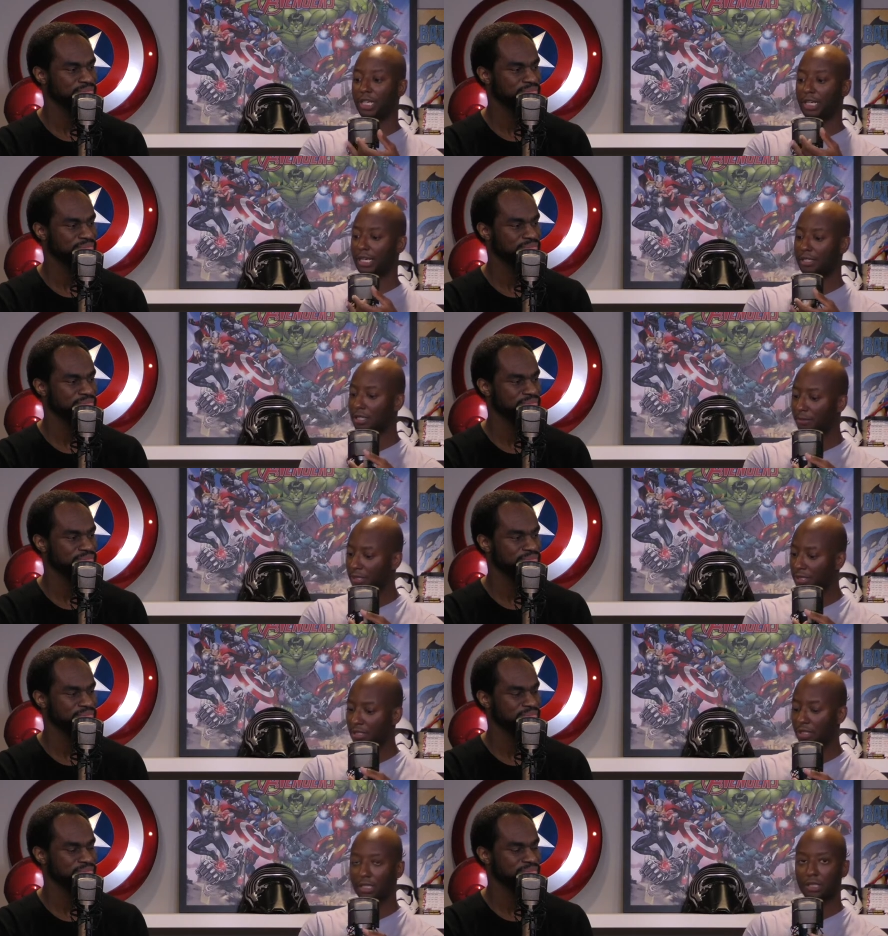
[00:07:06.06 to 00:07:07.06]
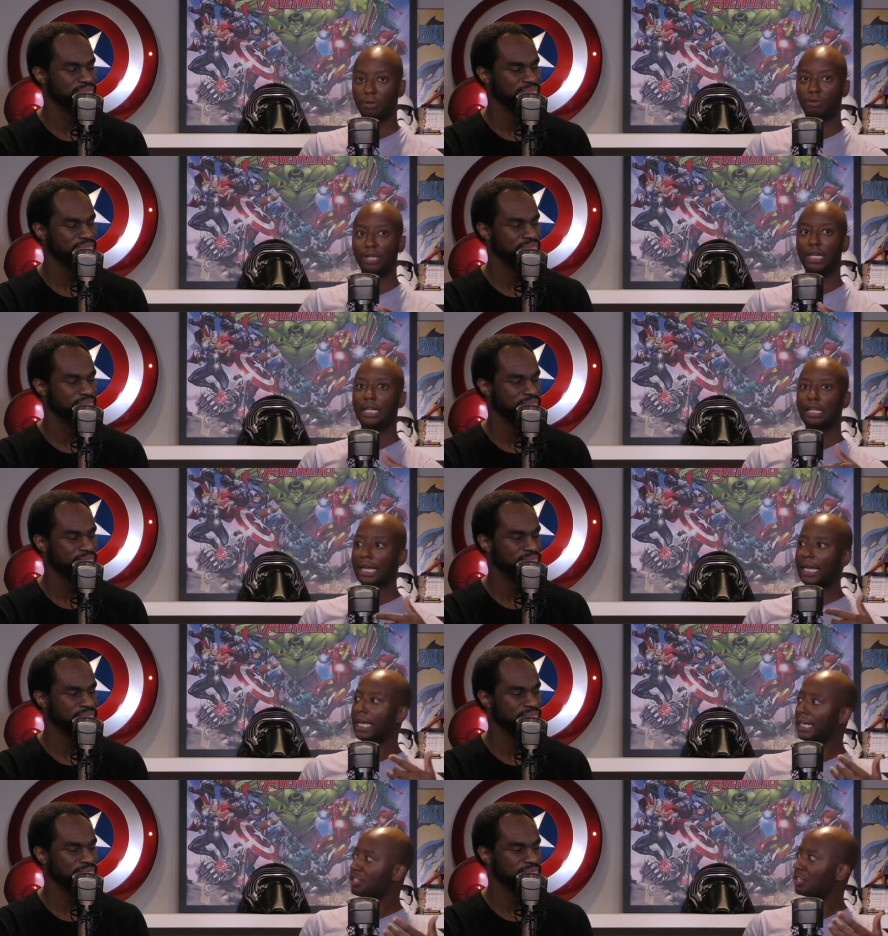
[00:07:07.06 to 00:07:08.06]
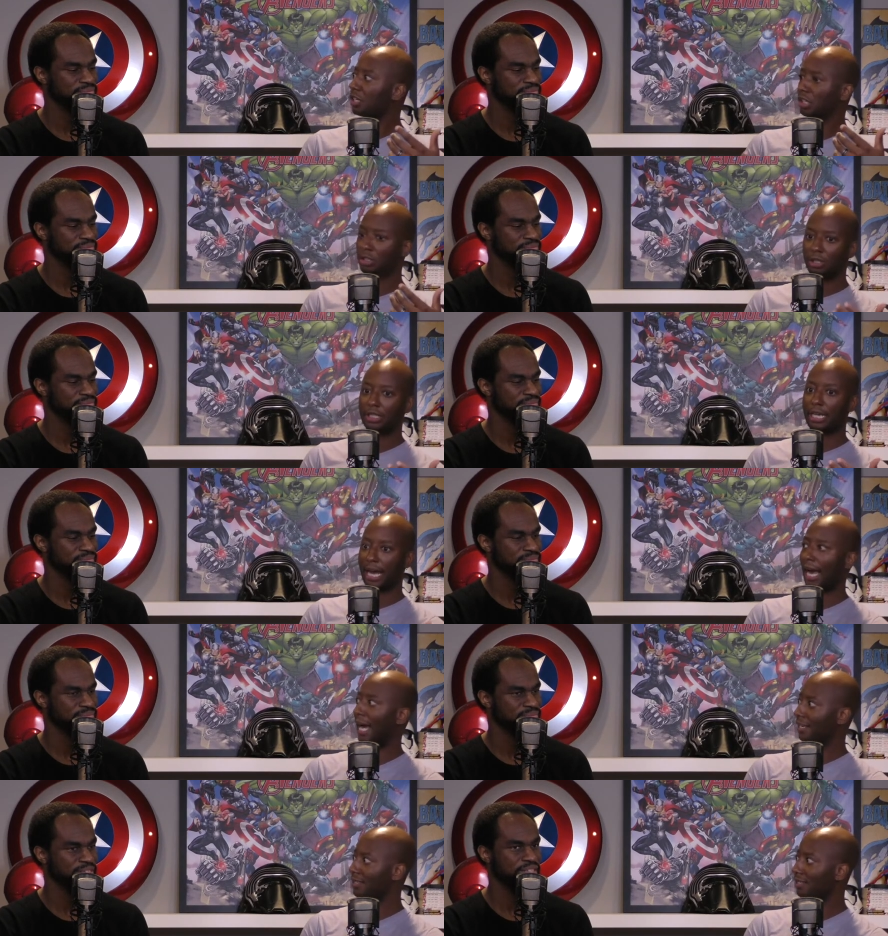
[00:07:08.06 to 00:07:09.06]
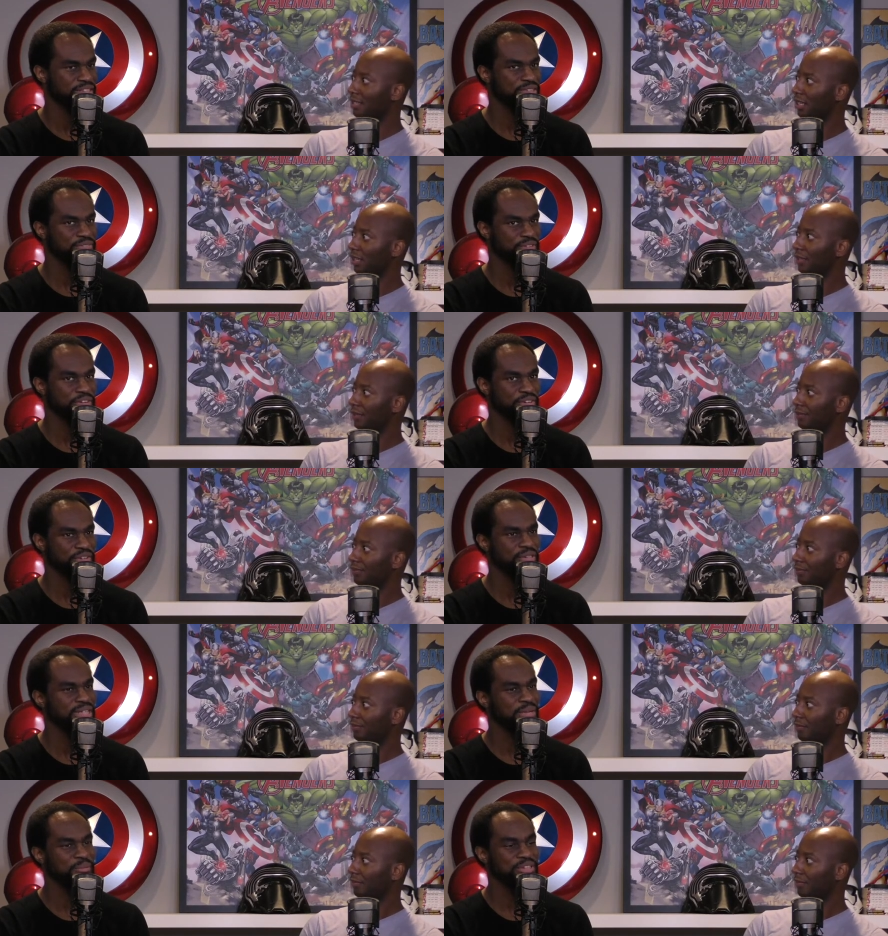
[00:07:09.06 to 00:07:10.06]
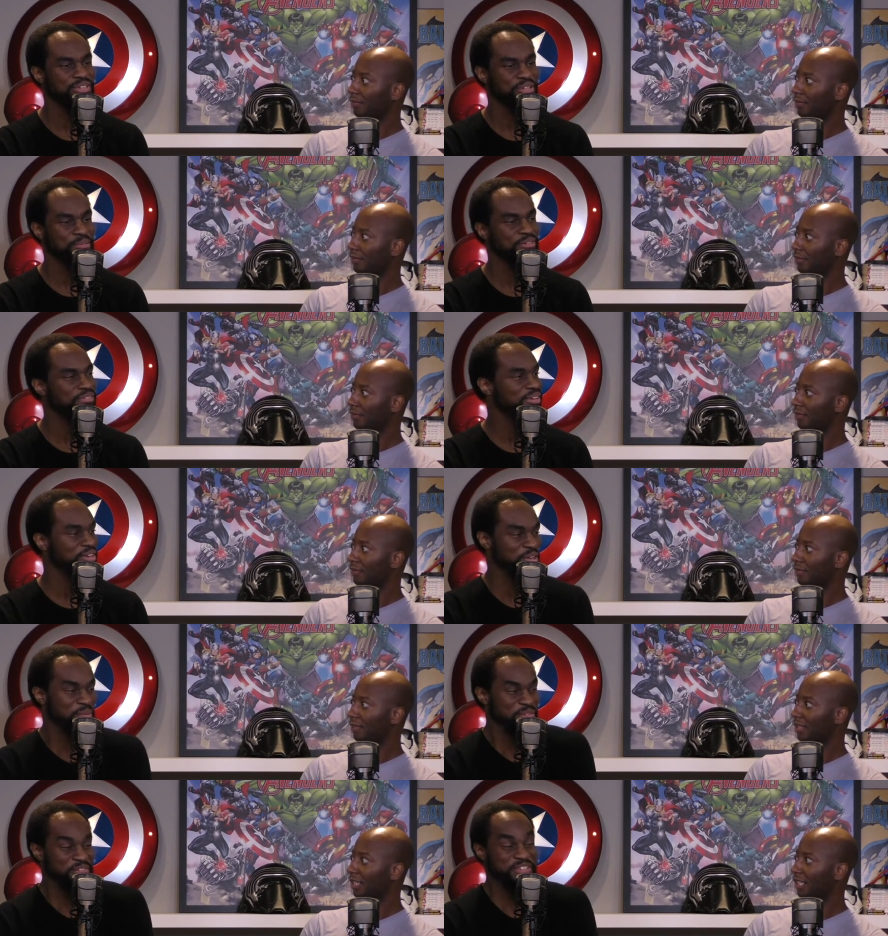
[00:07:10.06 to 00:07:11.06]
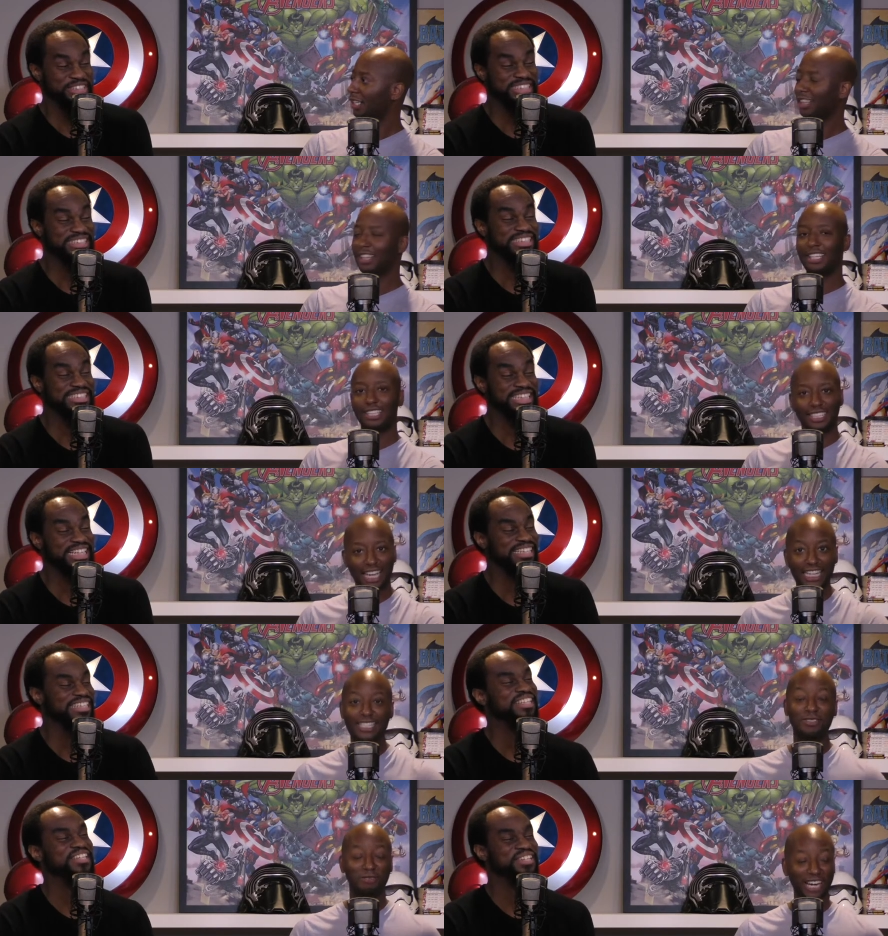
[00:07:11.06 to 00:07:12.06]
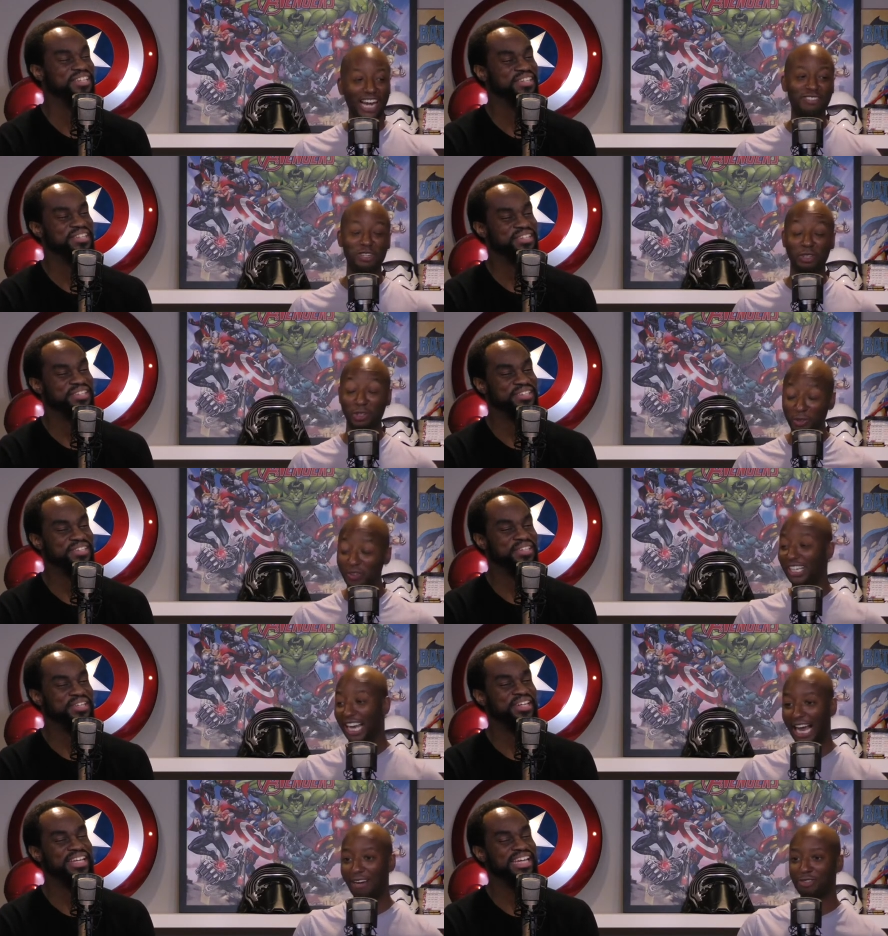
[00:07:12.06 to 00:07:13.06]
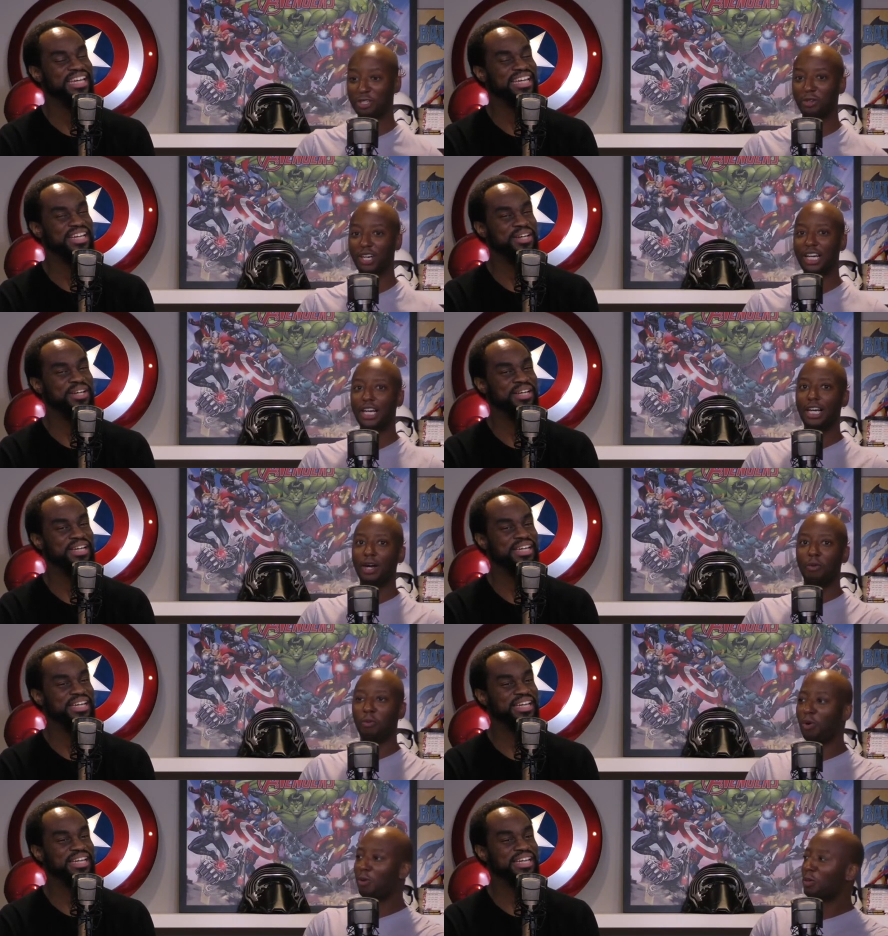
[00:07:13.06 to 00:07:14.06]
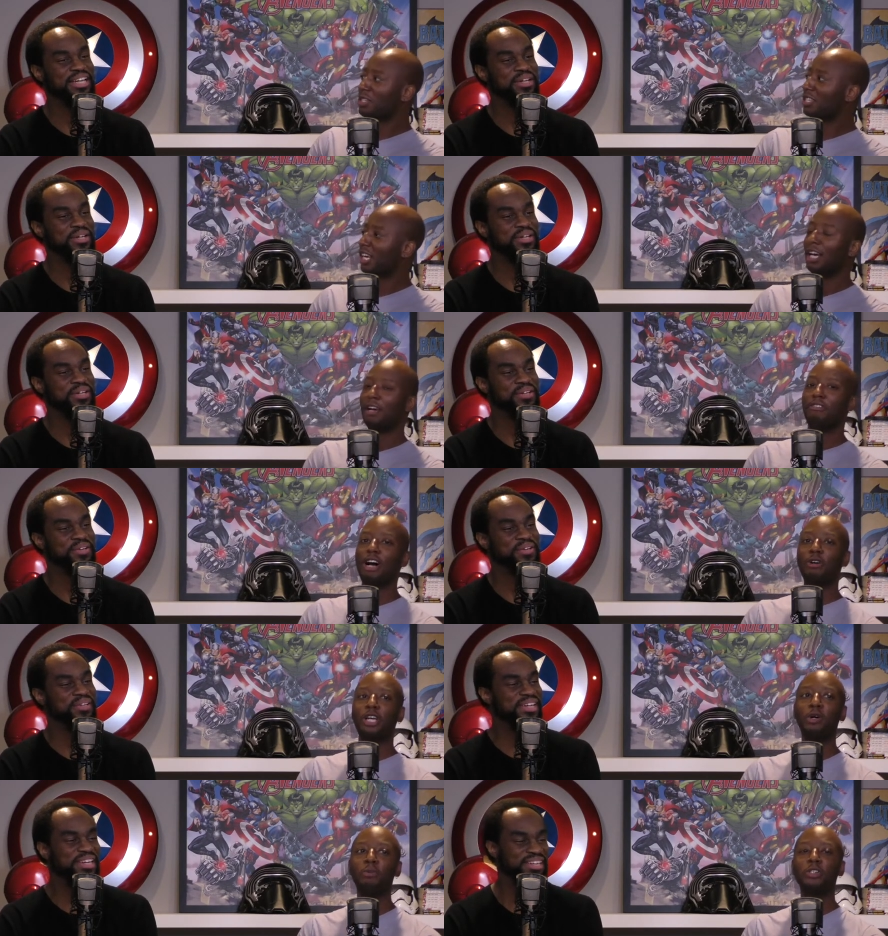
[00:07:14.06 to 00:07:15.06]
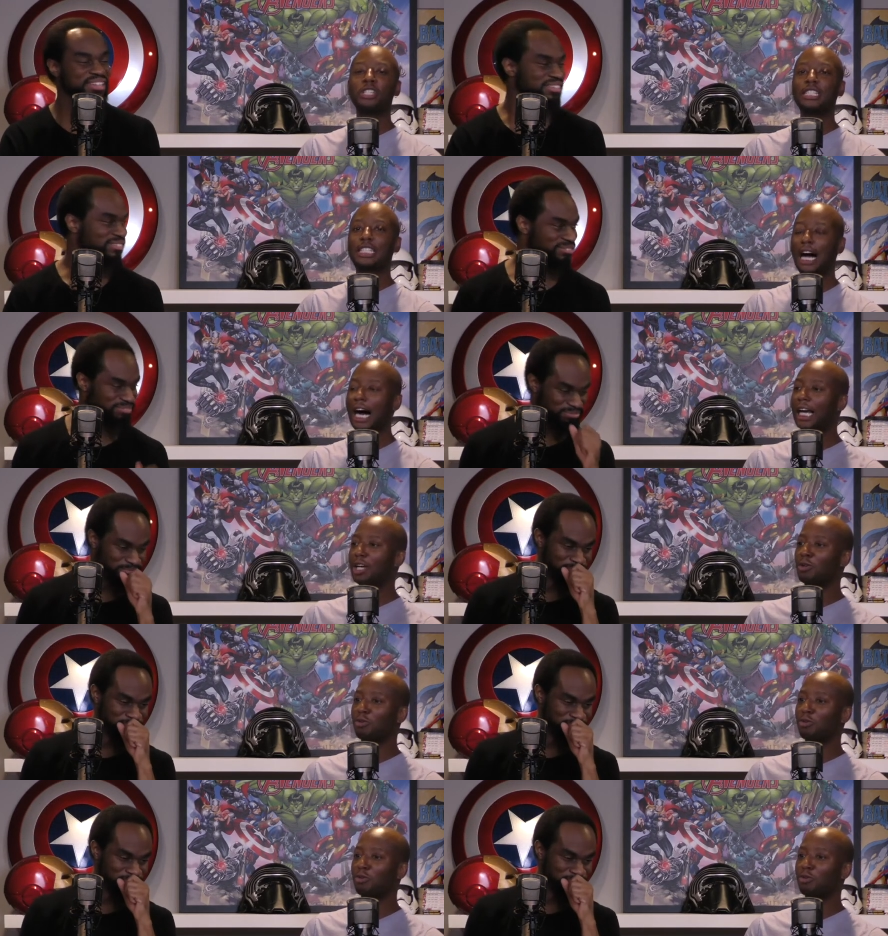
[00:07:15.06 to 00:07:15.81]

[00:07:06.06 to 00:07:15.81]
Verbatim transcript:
Speaker 1: J.K. Simmons is in this movie. Like, it's a good cast. Yeah, this is a very good. Can
Speaker 2: we talk about Val Kilmer for just a second? Yes,
Speaker 1: we absolutely have to. What was Val Kilmer's entire